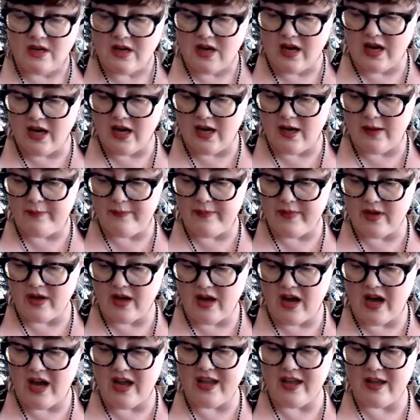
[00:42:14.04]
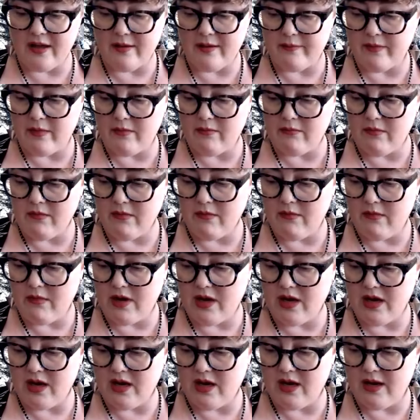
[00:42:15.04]
Um, I am.
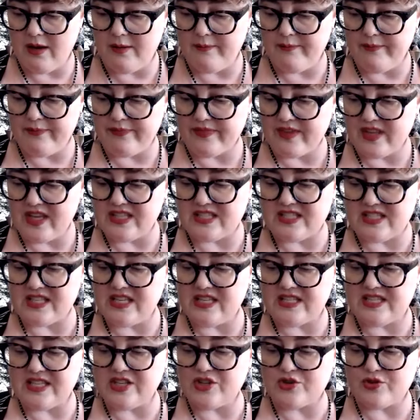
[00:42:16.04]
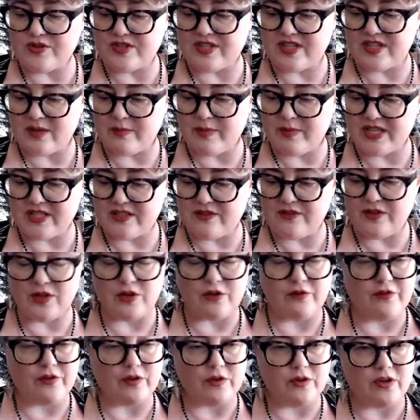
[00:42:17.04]
Um, it's it's interesting because you know
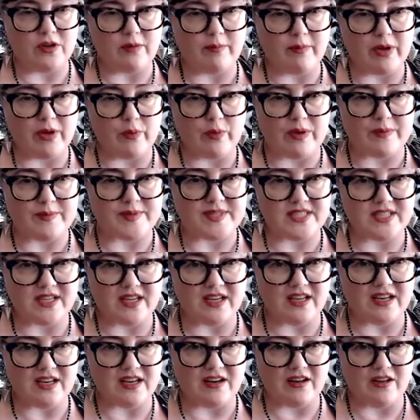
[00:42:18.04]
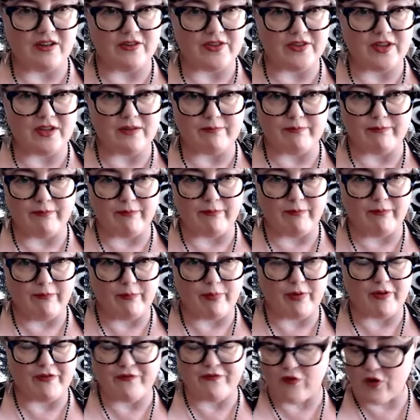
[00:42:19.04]
if you look at my website and all the
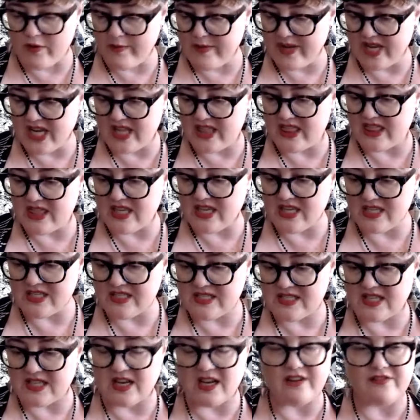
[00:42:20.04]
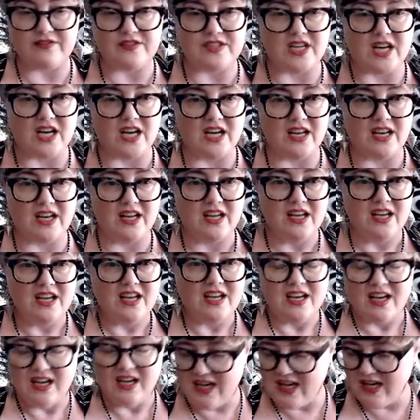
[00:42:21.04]
performing and things that I've done,
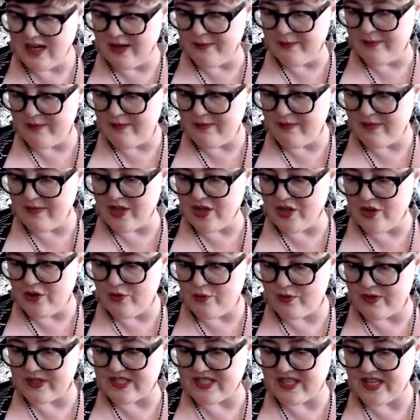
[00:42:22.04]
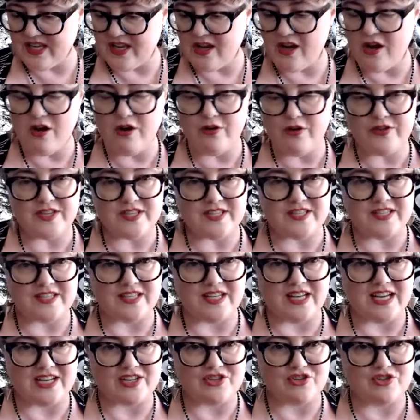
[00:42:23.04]
um, you would say, oh, this is an
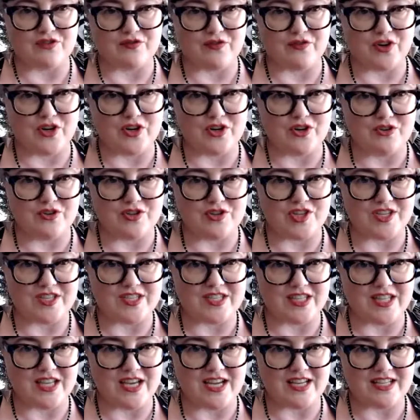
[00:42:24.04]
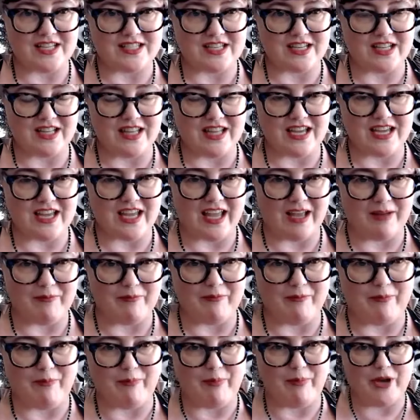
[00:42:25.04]
extrovert who just likes to like
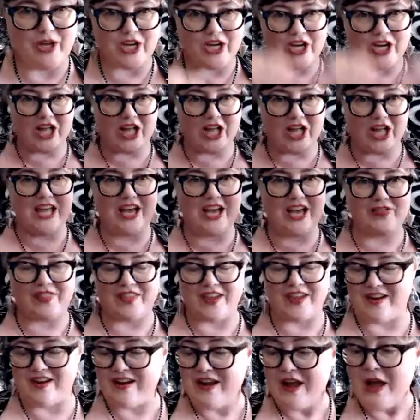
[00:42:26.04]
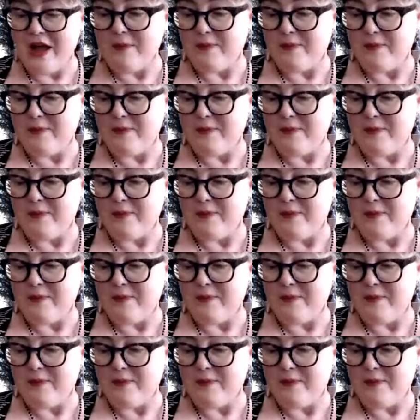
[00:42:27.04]
put it all out there.